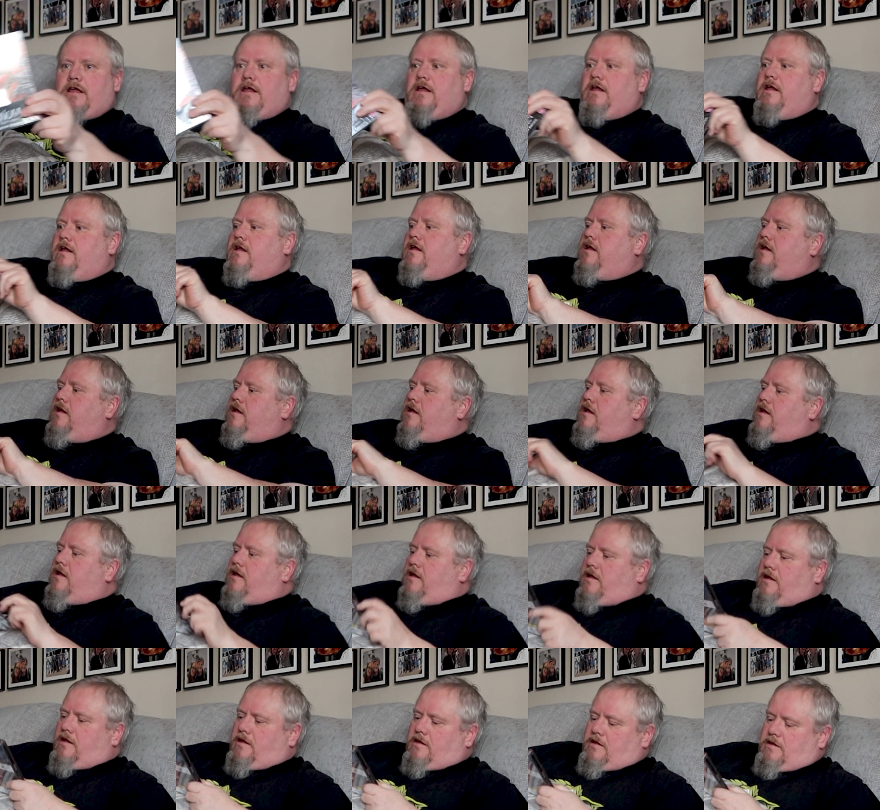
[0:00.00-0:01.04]

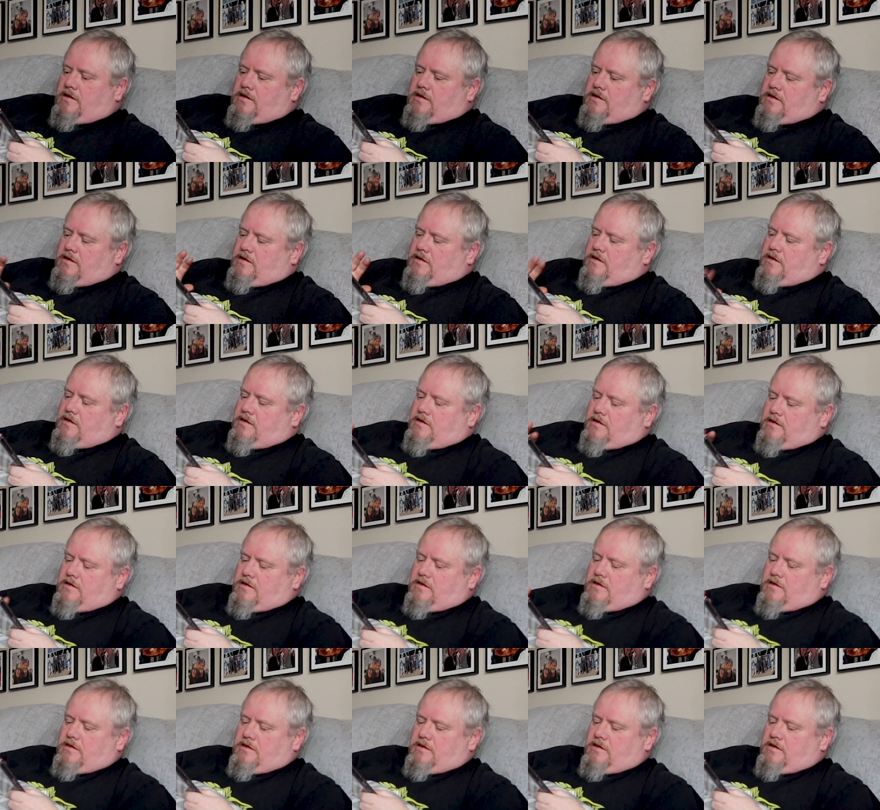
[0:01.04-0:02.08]

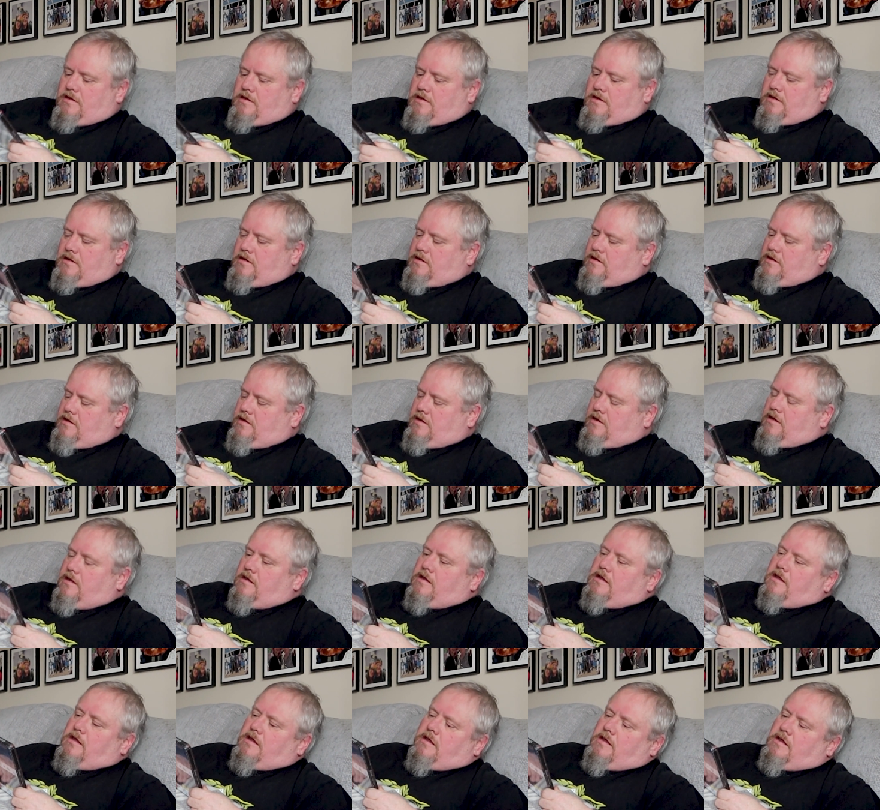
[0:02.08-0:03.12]

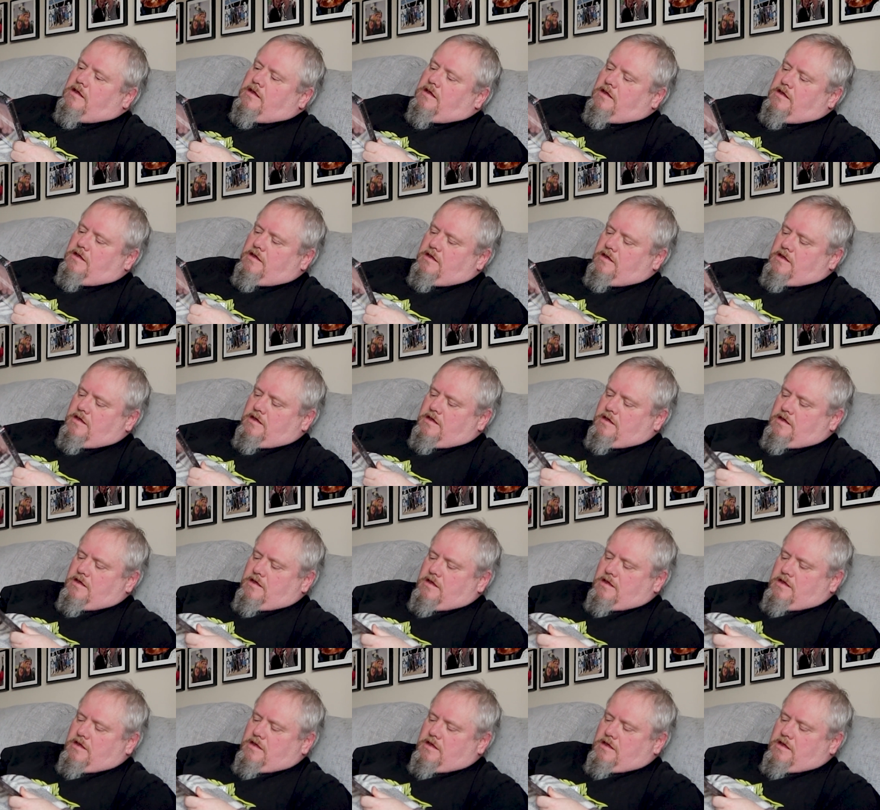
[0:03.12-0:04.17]

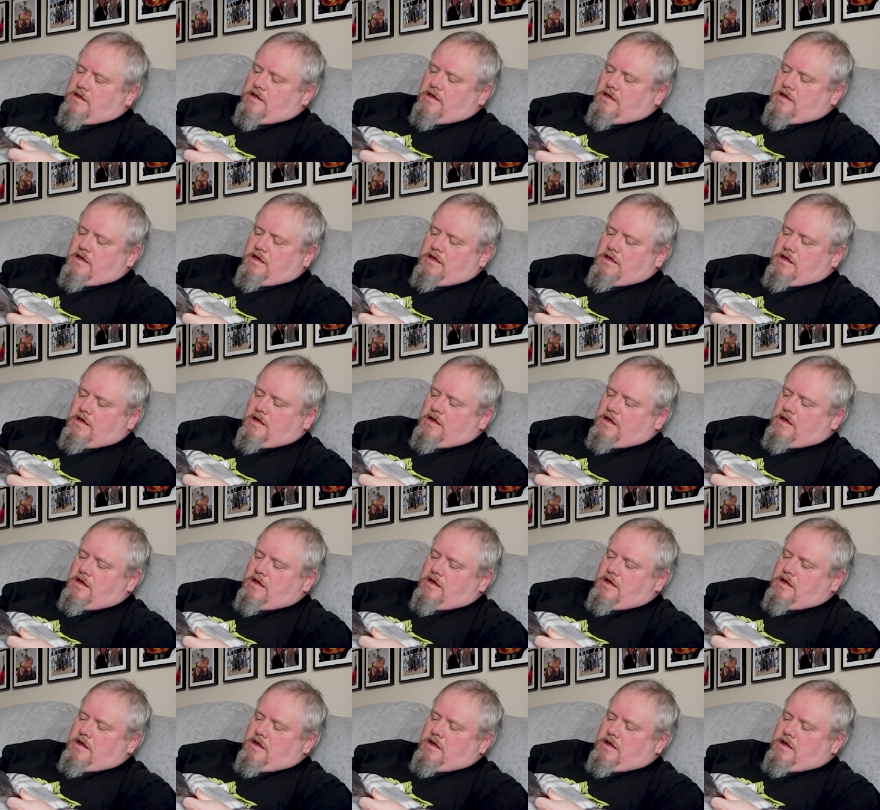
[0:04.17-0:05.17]
Nothing is said.